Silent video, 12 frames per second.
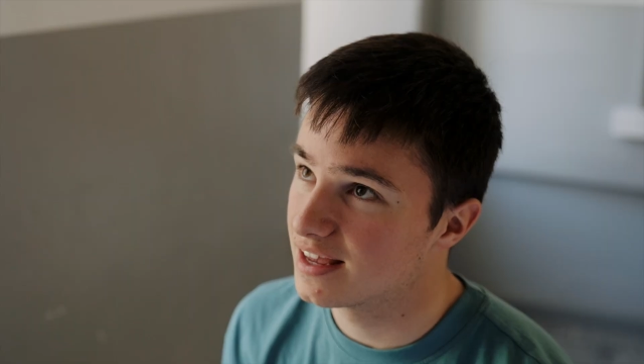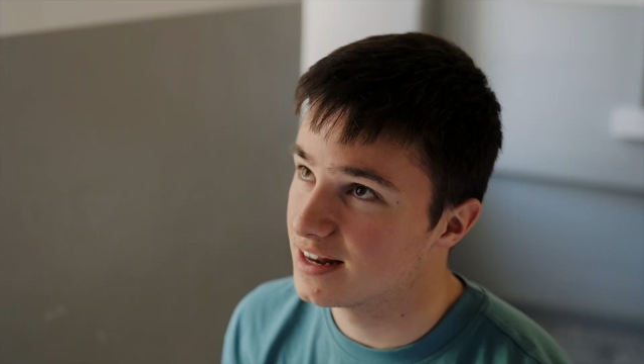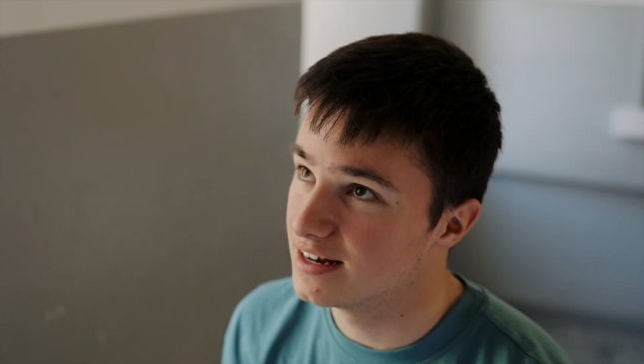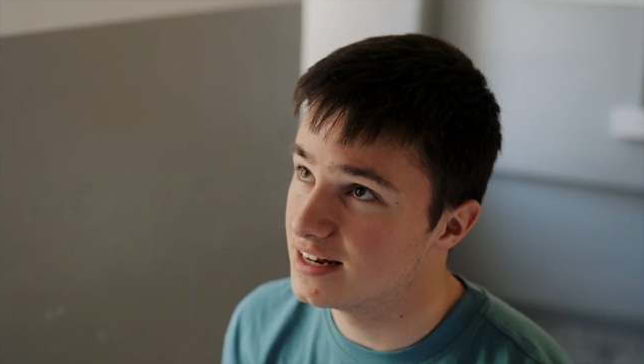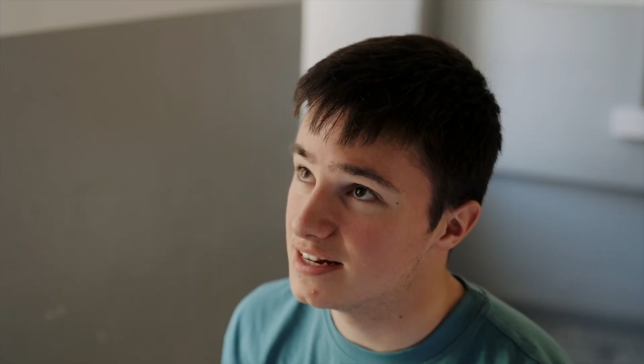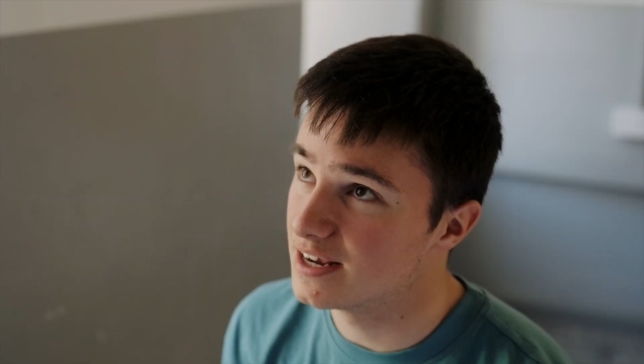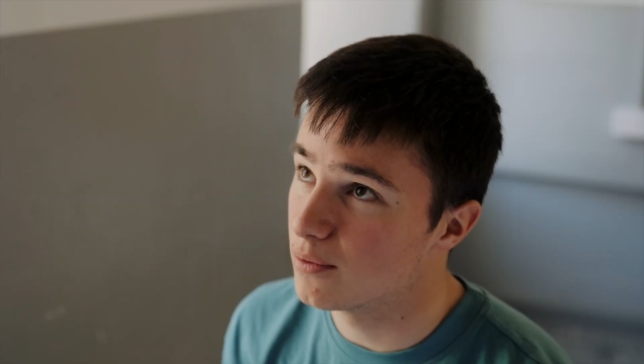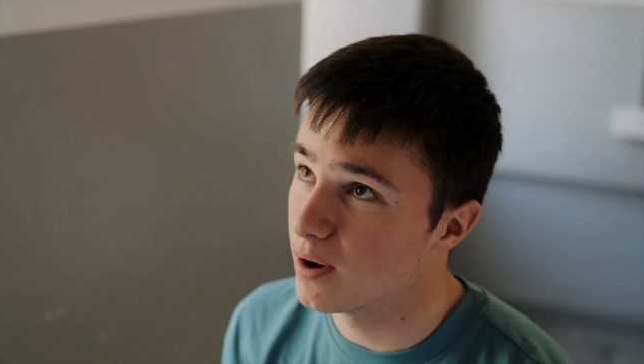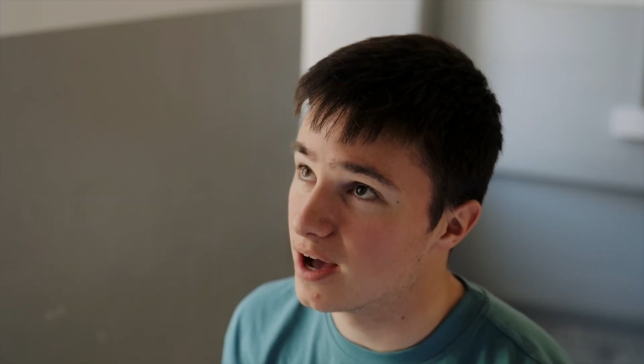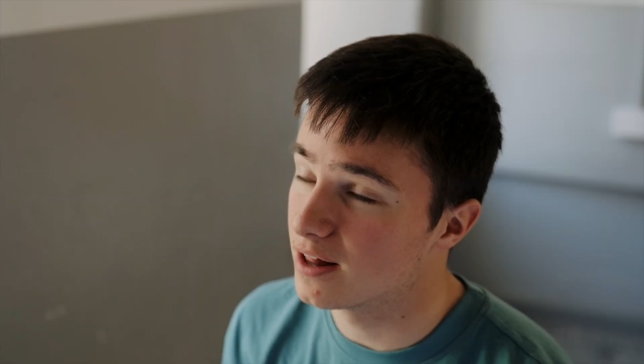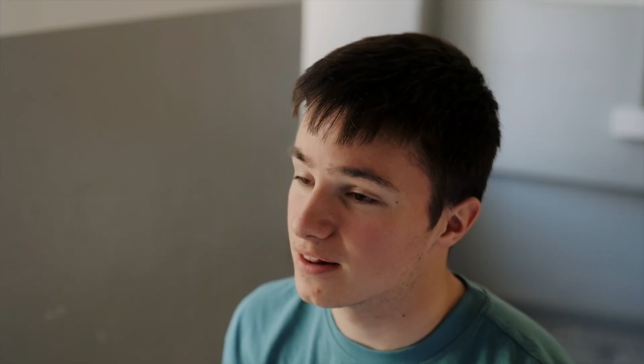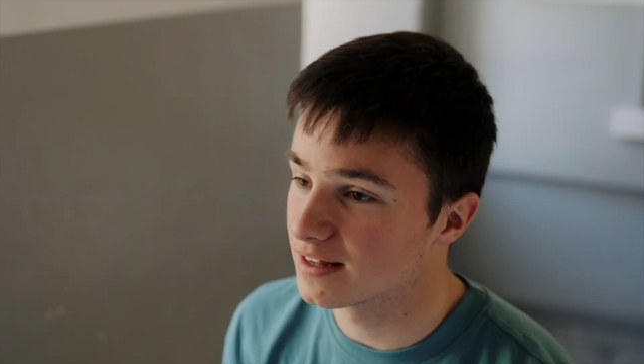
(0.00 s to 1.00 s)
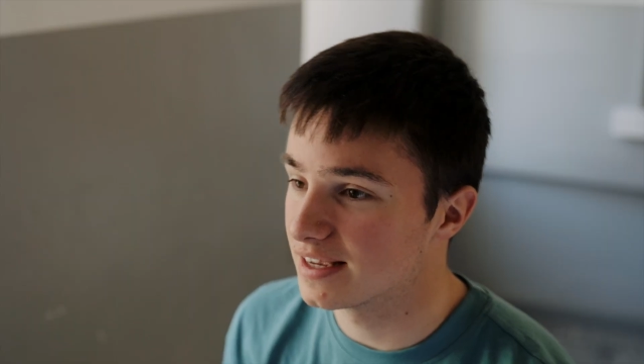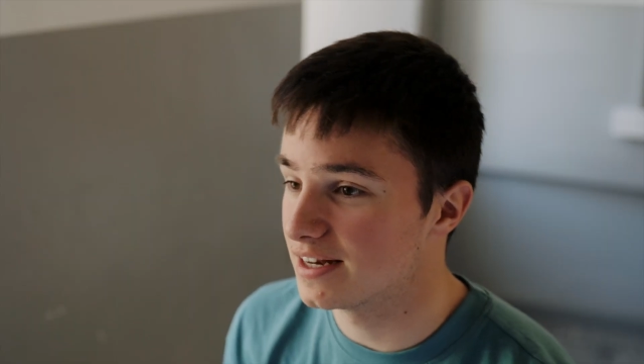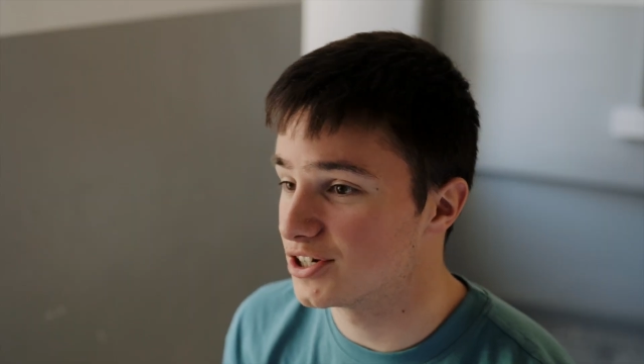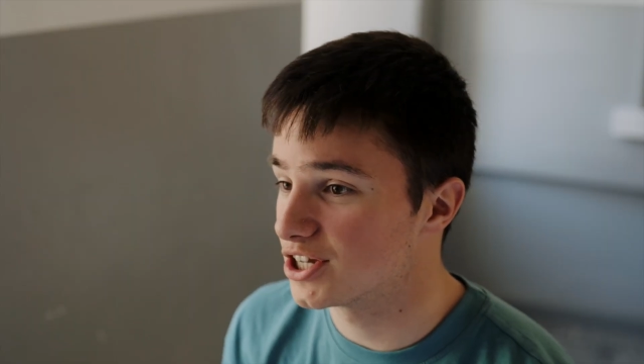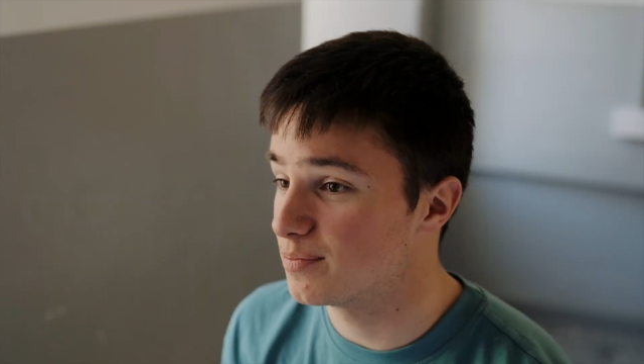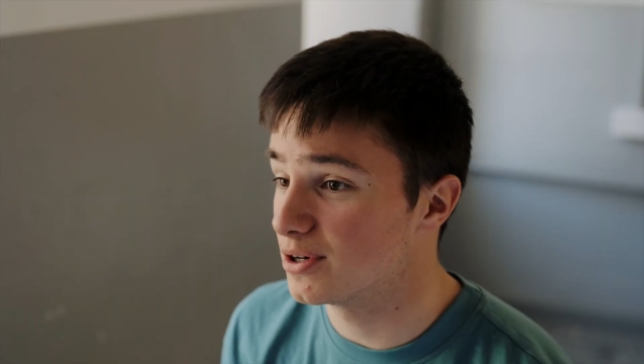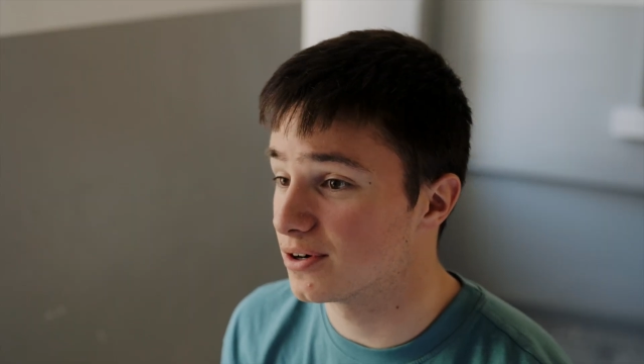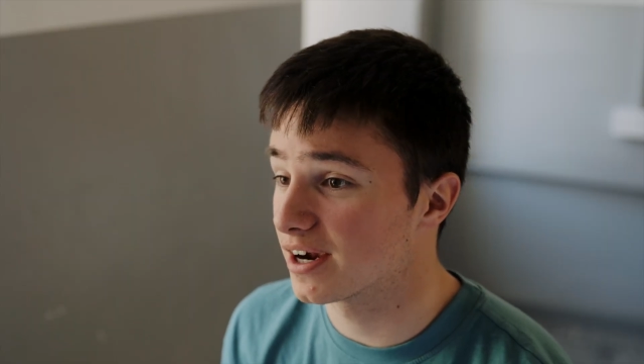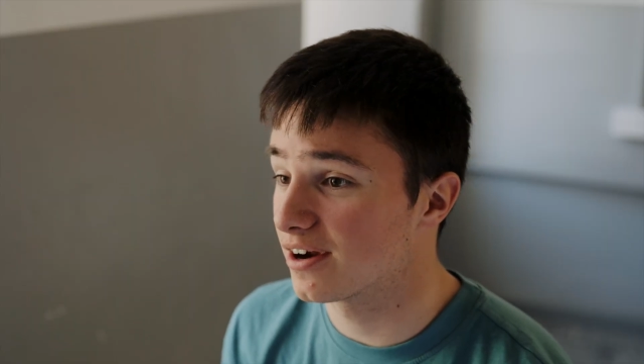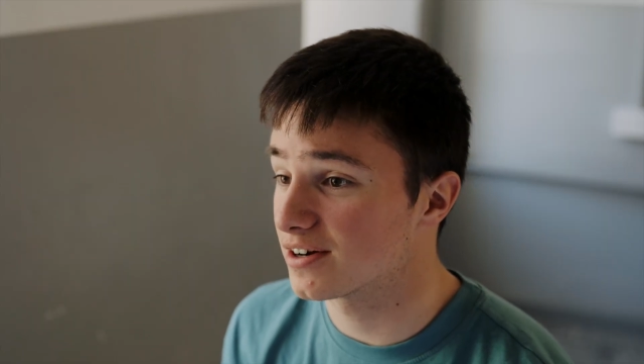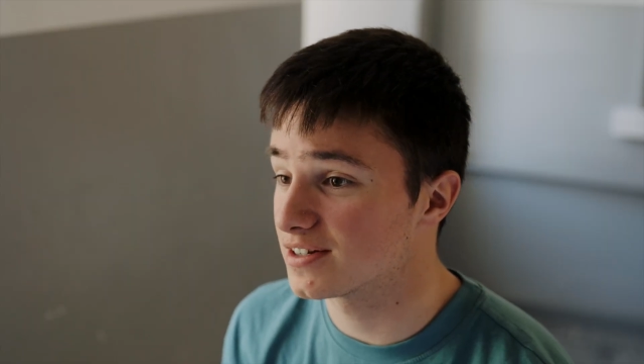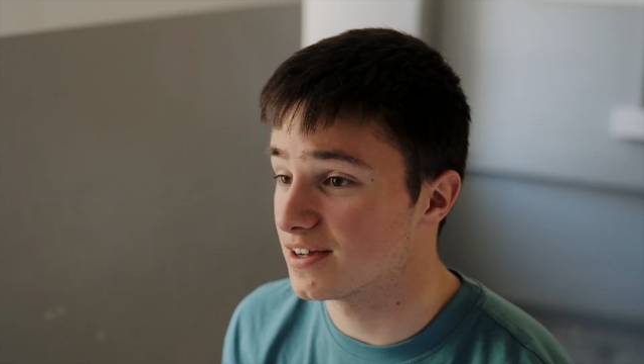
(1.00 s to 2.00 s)
leading well, in shaping your
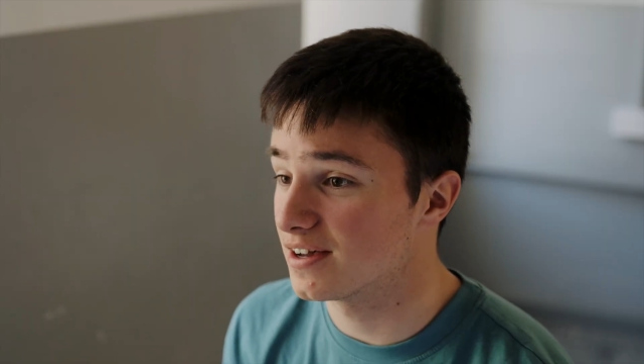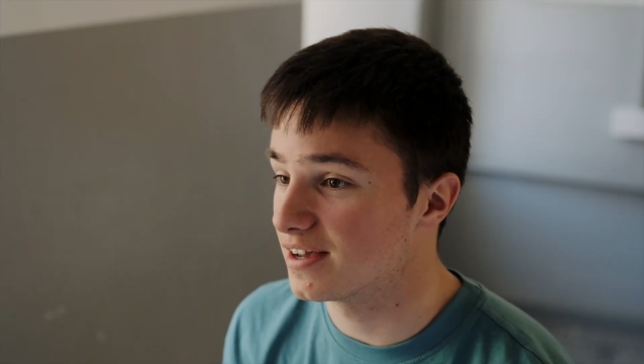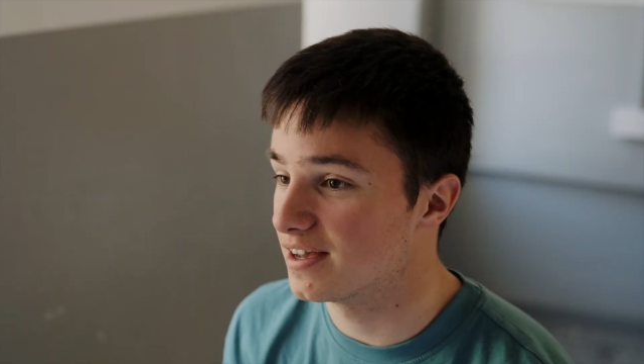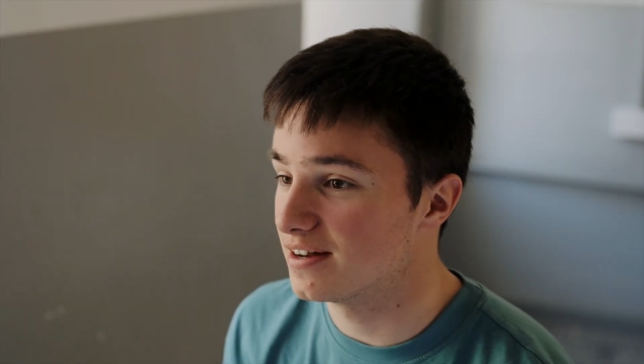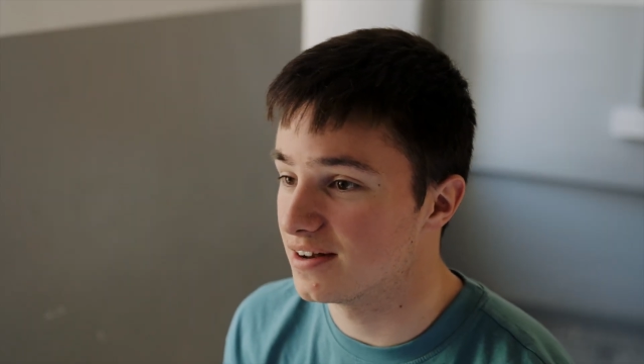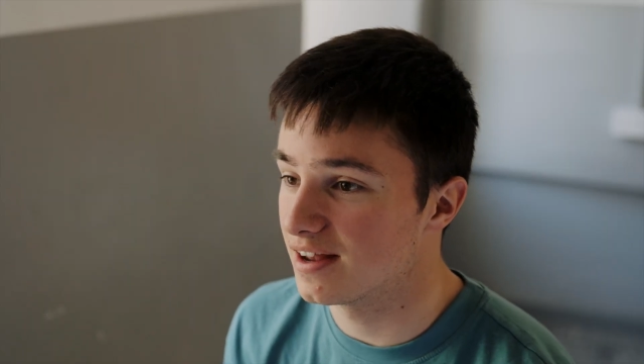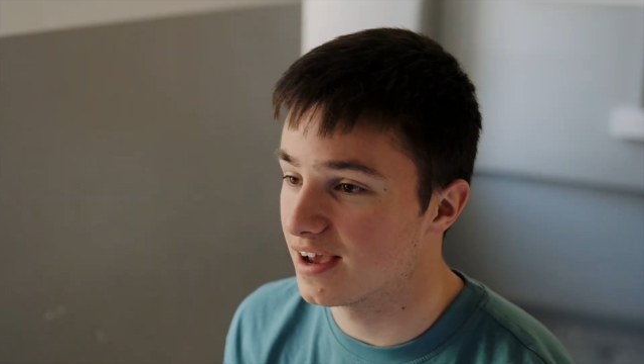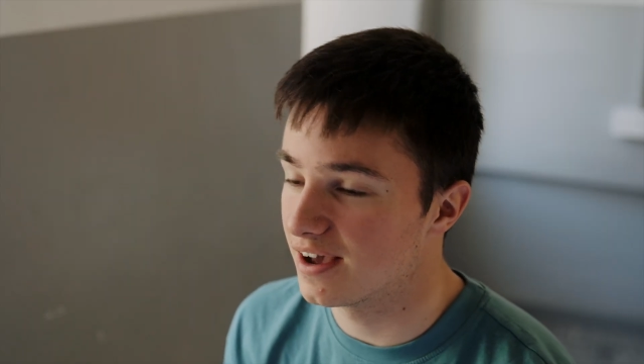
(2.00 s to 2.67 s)
character and